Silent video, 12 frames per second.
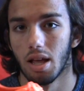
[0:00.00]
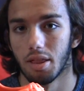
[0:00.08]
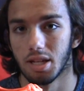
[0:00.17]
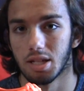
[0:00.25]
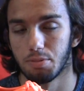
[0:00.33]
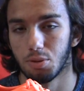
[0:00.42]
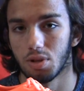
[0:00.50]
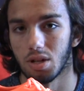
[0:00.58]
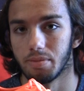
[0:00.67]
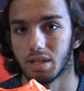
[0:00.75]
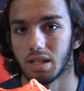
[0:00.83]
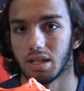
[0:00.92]
This boot
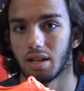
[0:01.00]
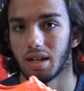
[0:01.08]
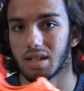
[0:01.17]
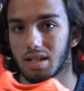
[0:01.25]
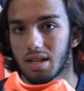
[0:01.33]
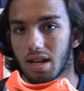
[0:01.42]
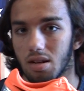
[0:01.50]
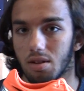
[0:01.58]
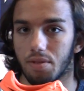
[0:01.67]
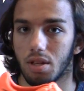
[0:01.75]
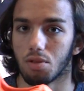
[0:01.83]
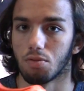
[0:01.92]
comes in, instead
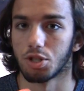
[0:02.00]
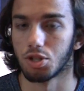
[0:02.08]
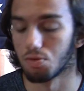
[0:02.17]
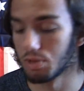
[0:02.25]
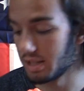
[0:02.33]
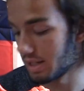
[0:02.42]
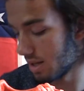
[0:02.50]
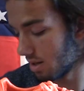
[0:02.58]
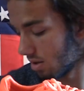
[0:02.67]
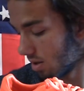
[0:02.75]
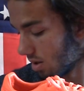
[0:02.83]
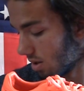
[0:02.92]
of the original
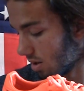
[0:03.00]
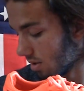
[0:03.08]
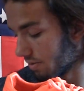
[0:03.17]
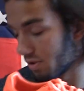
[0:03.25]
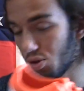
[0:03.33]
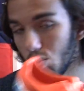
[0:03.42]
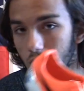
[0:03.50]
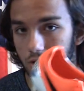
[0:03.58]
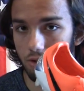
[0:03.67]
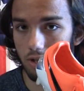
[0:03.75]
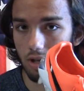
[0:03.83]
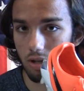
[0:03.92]
retail of
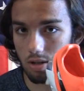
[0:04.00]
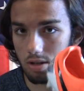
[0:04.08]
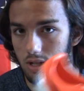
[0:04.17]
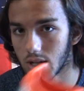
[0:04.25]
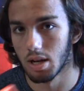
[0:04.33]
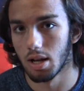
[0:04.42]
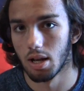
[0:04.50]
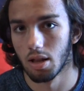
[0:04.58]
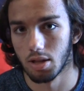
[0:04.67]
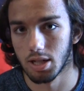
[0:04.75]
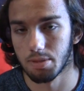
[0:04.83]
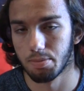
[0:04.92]
$200,
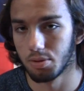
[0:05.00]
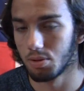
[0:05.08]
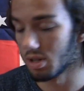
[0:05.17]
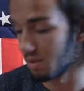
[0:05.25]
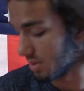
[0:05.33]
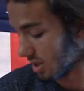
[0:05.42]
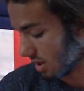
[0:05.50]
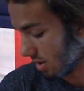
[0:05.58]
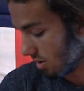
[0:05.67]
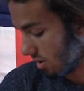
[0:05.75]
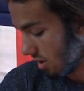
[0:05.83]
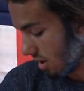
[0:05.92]
this boot comes in